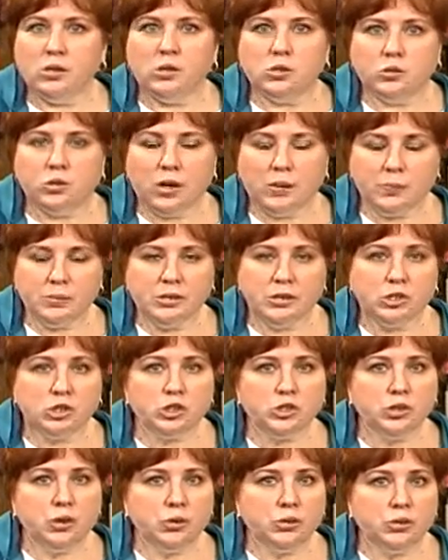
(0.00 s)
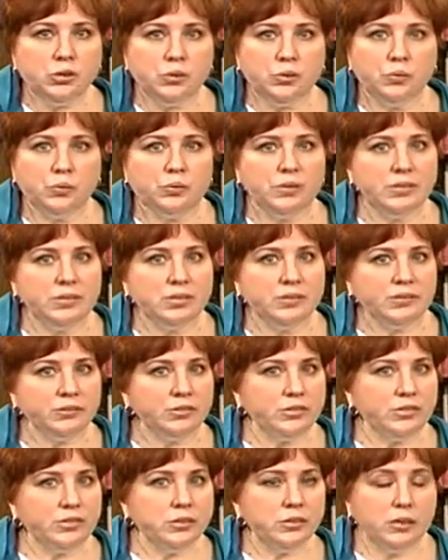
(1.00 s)
So I'm going to show you the
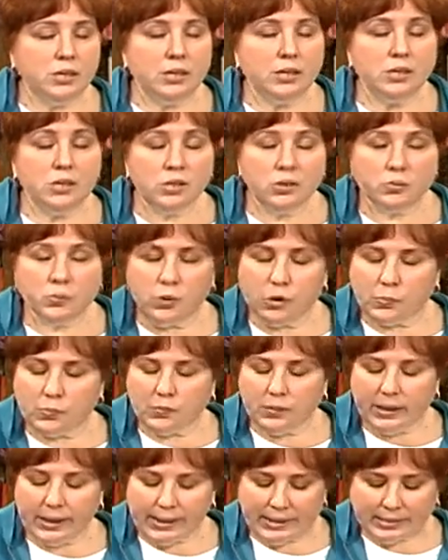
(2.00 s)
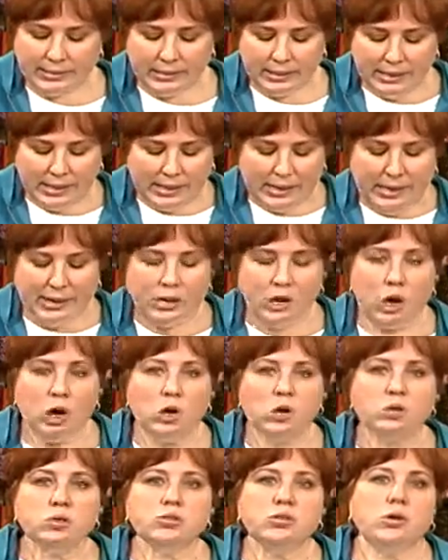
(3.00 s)
differences in the throat plates and
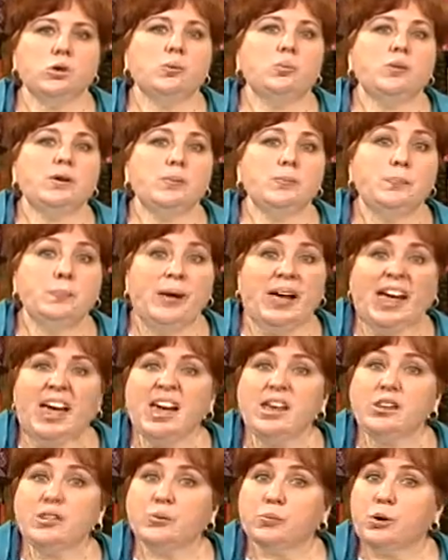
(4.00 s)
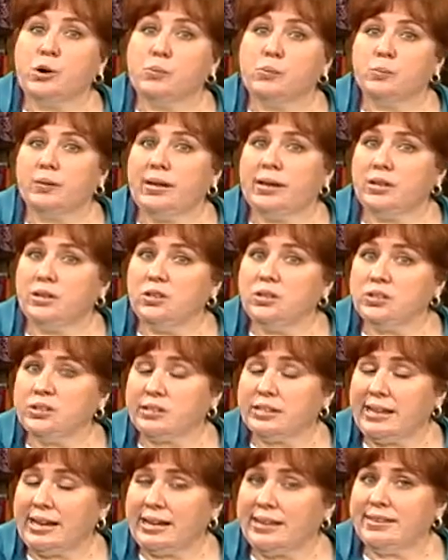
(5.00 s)
also what a bad throat plate
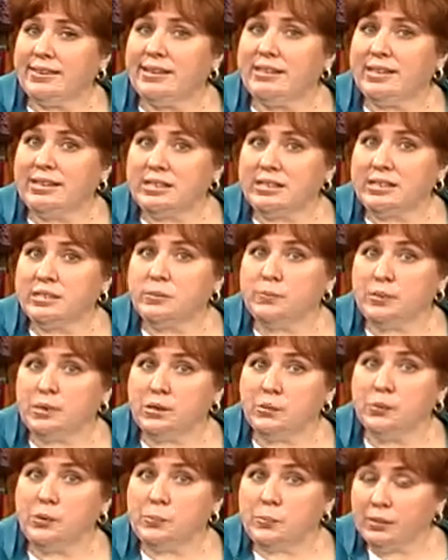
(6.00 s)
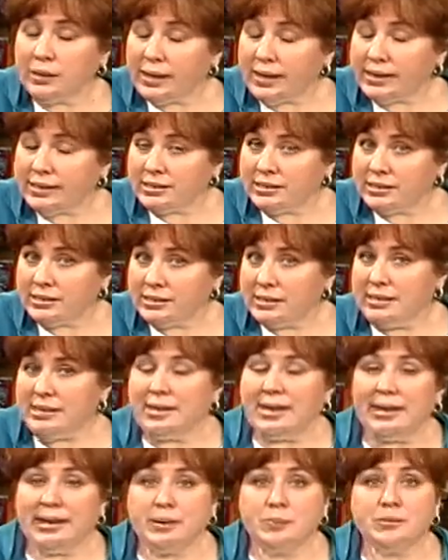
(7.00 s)
looks like that needs to be replaced.
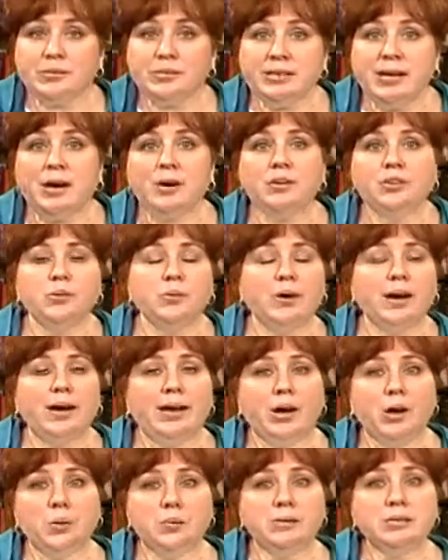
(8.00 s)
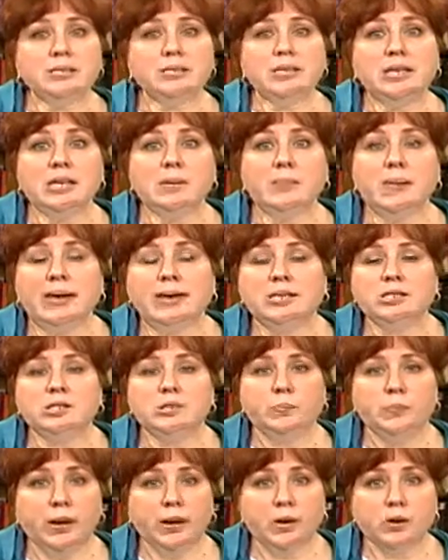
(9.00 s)
And I will tell you, I always keep a
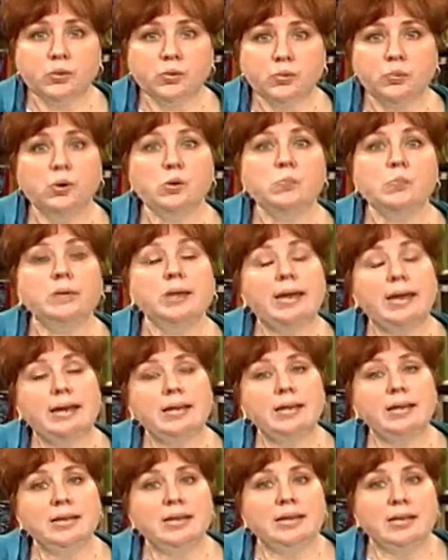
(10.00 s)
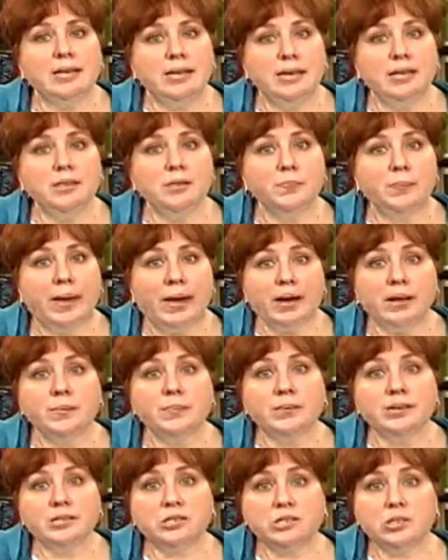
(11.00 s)
spare throat plate in the back
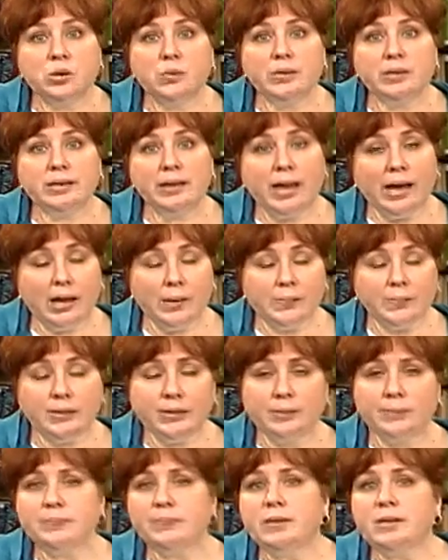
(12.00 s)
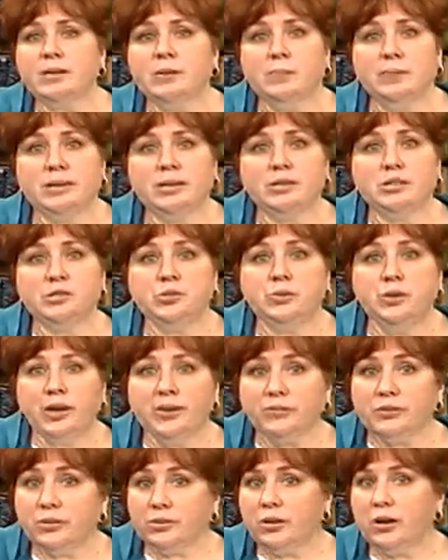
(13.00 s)
of my sewing cabinet, because you
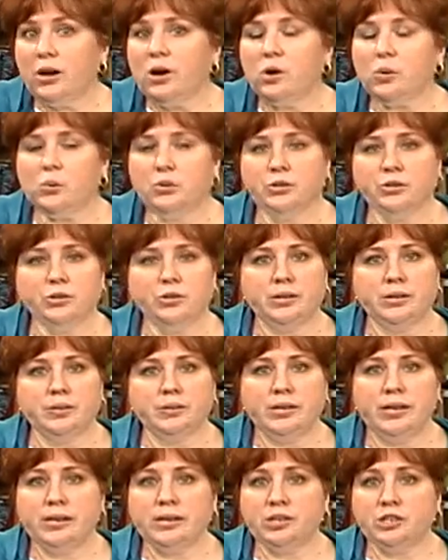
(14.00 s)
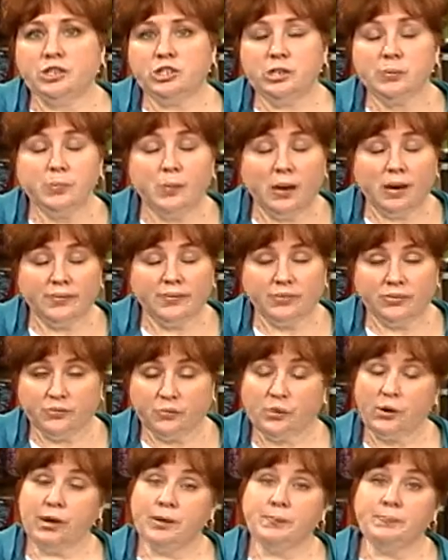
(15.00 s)
never know when you're going to take a chip off
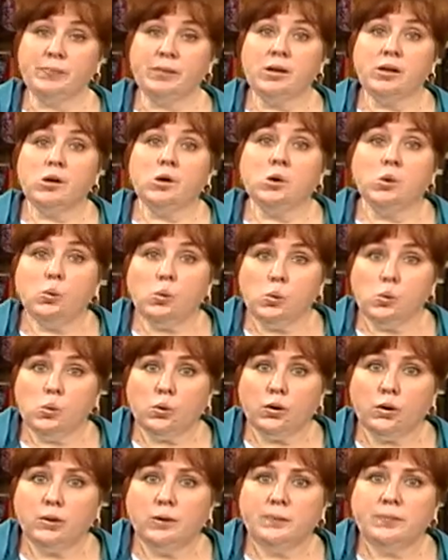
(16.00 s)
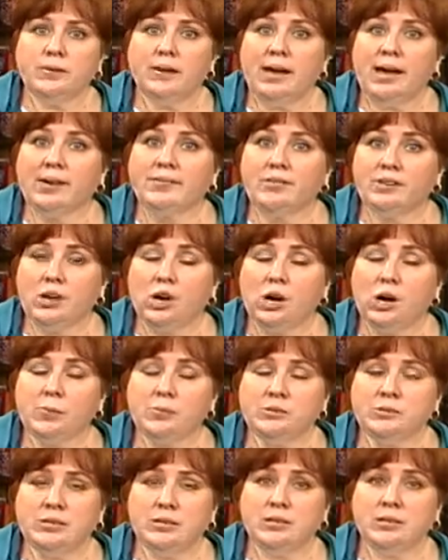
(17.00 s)
of one, or you have an
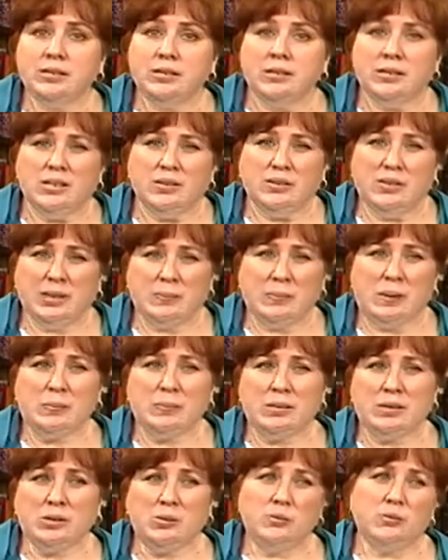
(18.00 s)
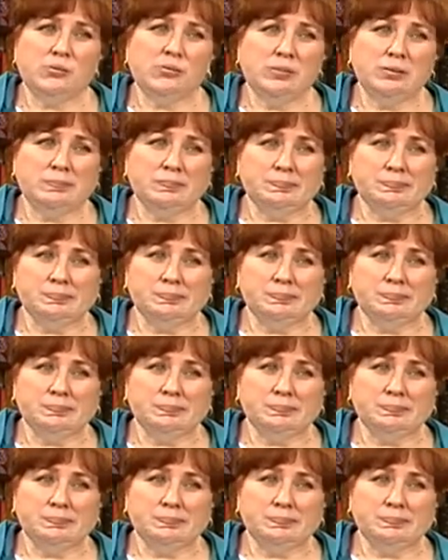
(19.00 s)
option that maybe you've